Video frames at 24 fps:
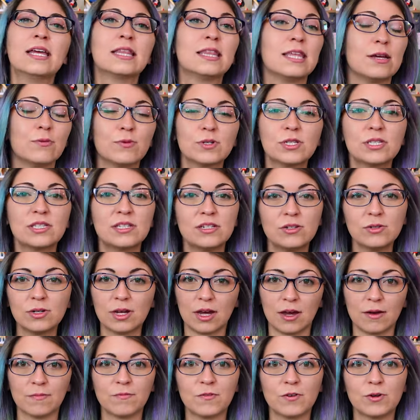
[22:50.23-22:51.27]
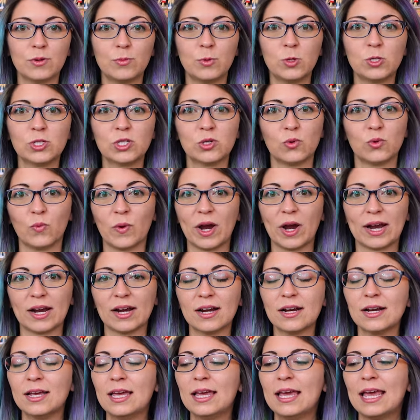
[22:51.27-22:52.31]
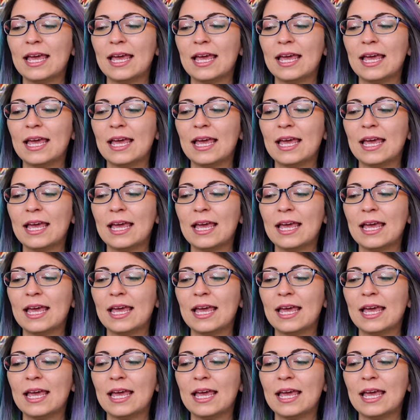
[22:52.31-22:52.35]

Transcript: They were still comfortable to wear.